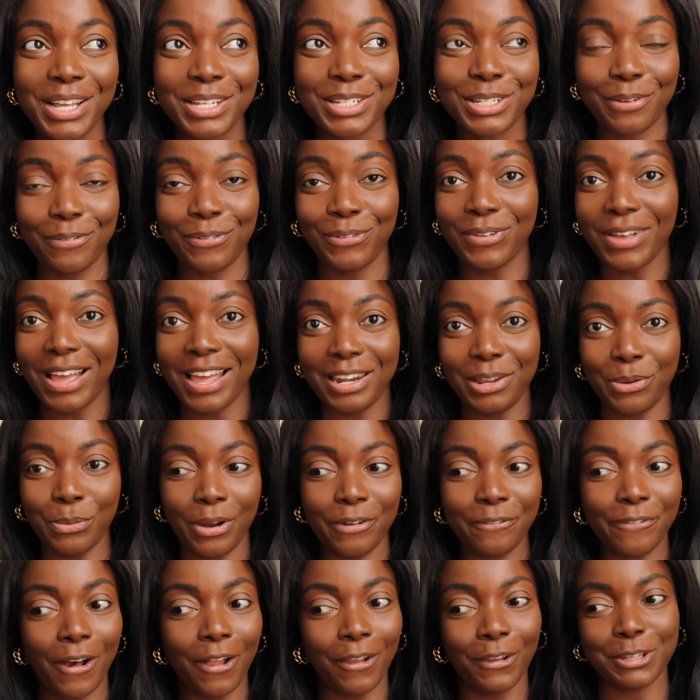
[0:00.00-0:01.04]
So if
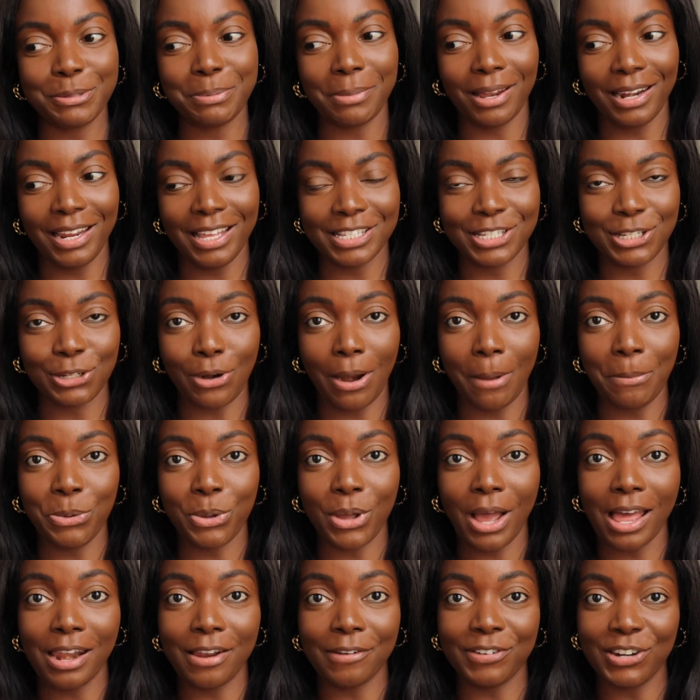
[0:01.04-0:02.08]
anyone follows me on Instagram, you
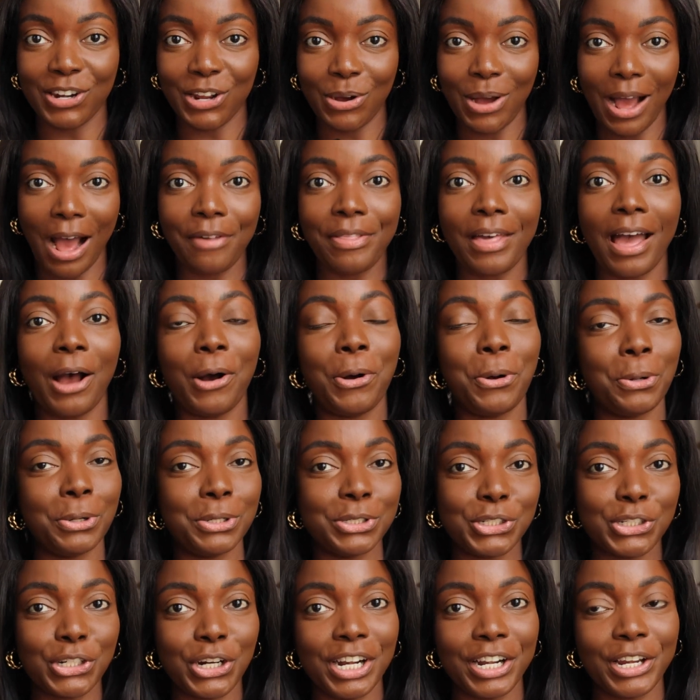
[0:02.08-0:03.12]
kind of know how that
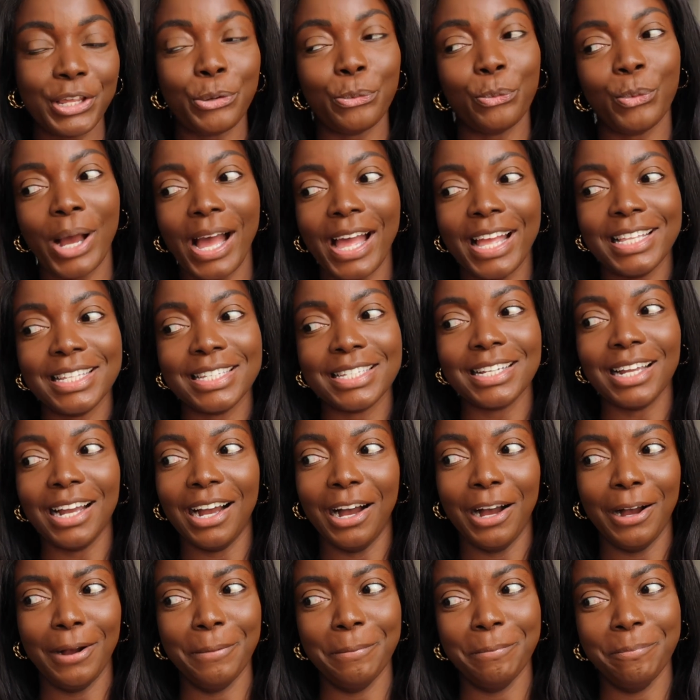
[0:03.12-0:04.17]
whole journey went.
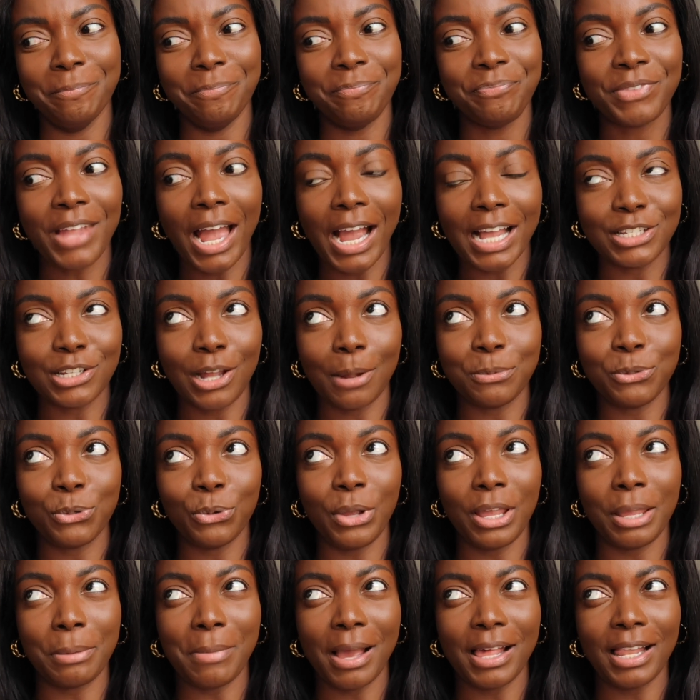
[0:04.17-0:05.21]
I stopped
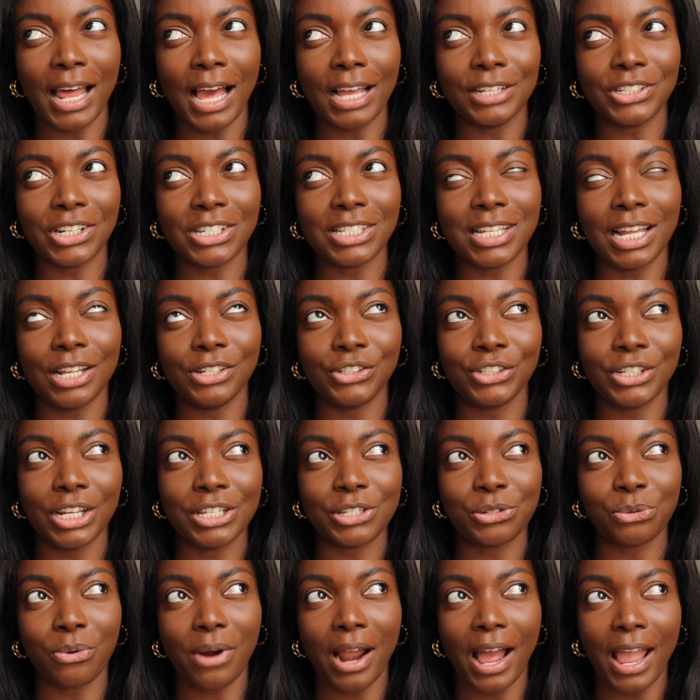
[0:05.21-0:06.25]
doing my lash
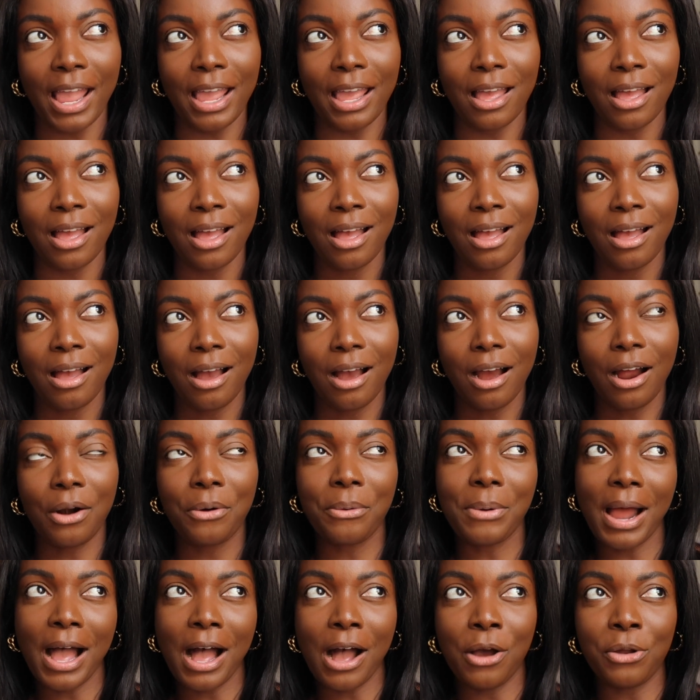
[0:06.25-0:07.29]
extensions right
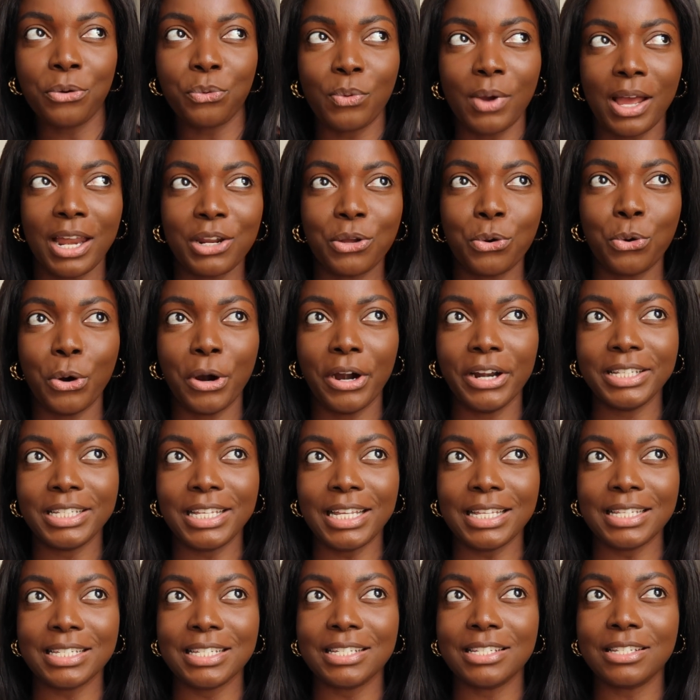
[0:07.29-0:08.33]
around when
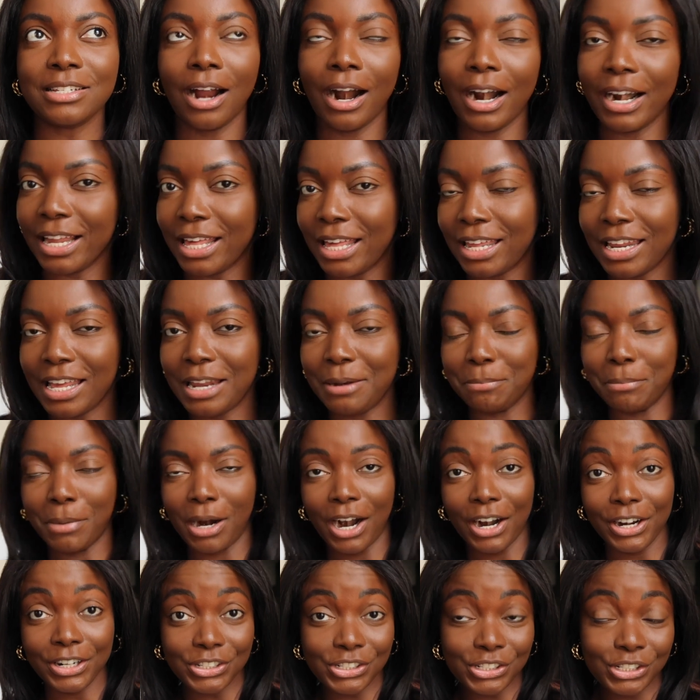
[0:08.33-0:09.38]
quarantine started in
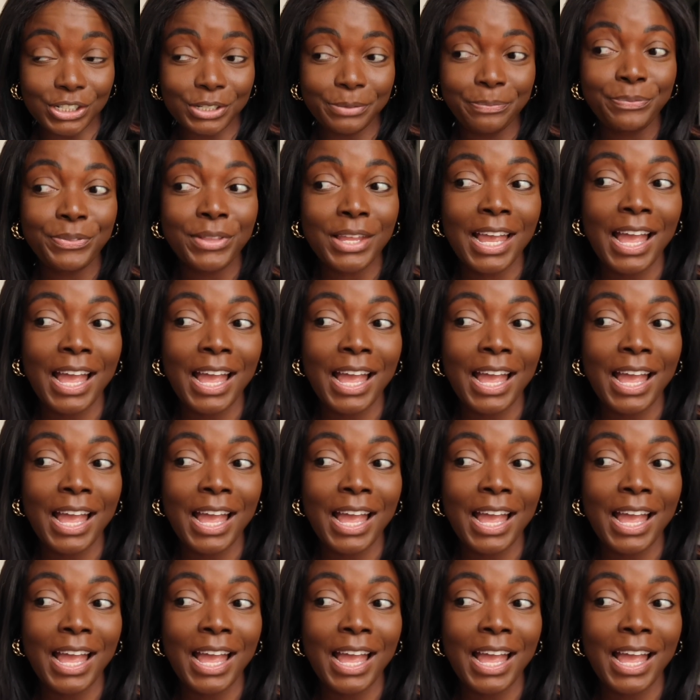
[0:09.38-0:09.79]
March,